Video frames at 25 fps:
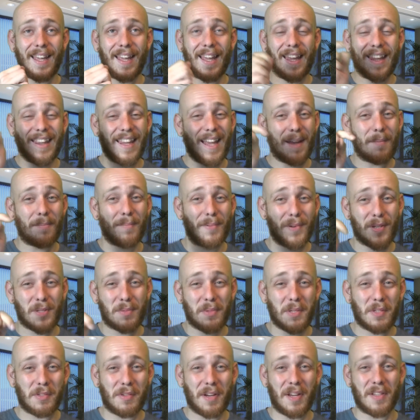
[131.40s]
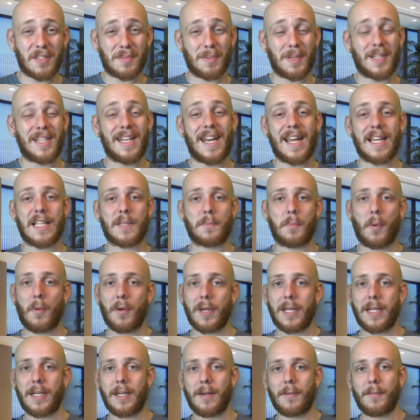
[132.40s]
that brings me straight on to my next
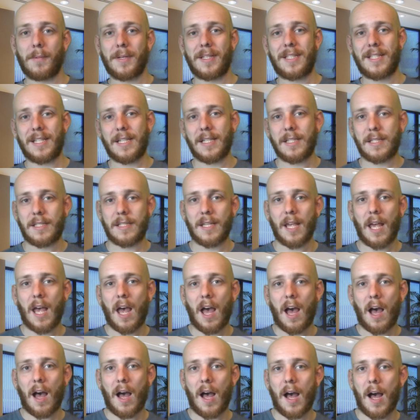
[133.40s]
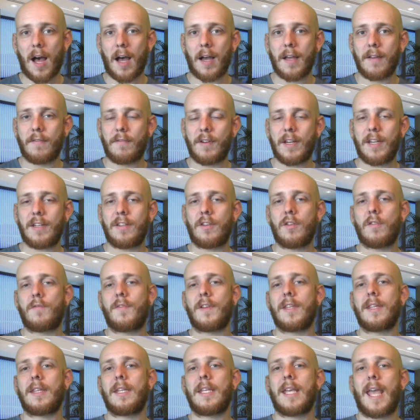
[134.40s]
point, which is I really do
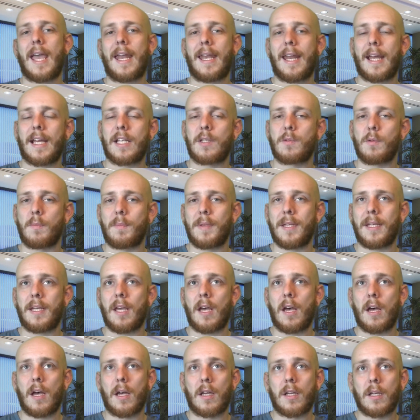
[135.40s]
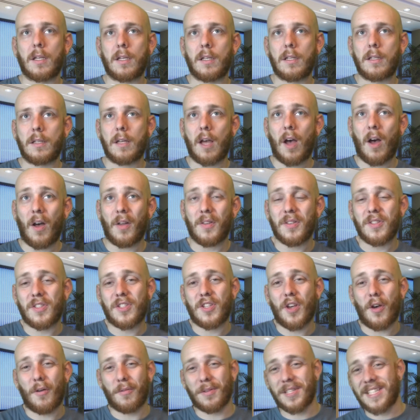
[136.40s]
think the NX will be a
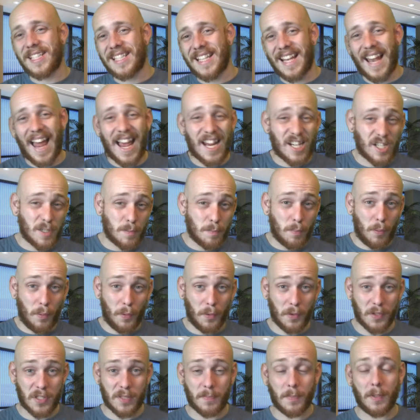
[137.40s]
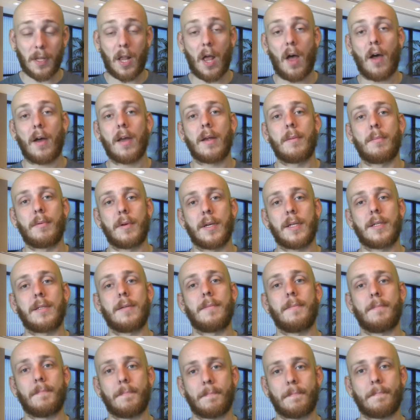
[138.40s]
console/portable hybrid.
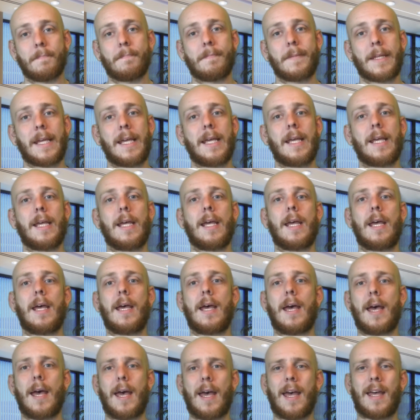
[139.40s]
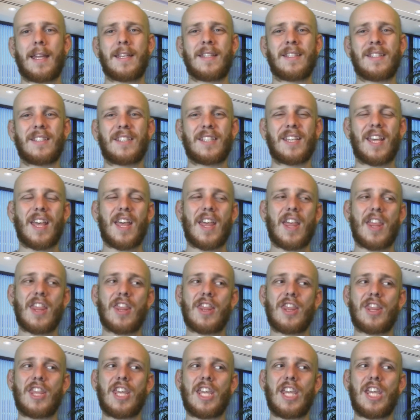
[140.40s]
And
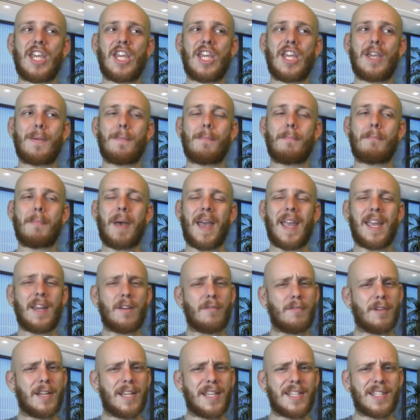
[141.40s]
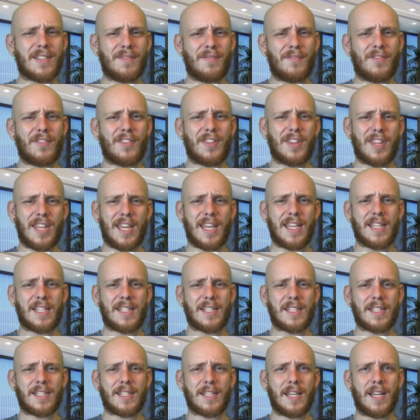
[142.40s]
the main reason for
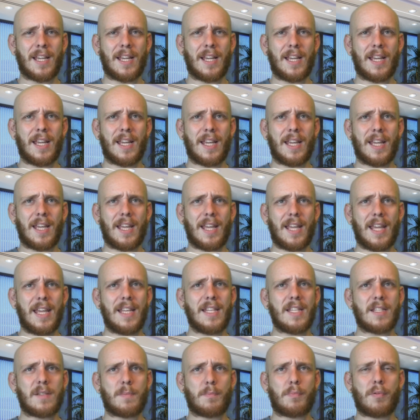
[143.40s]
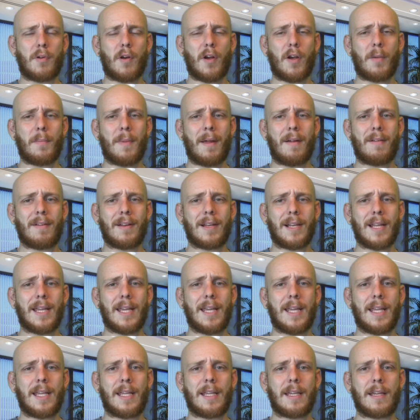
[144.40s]
this is
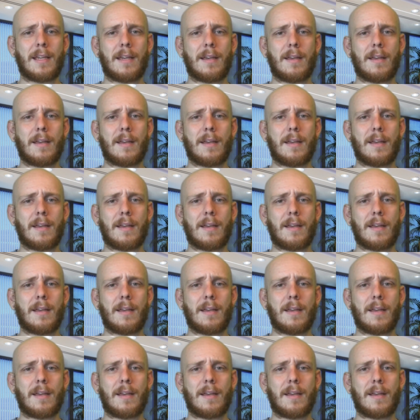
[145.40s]
primarily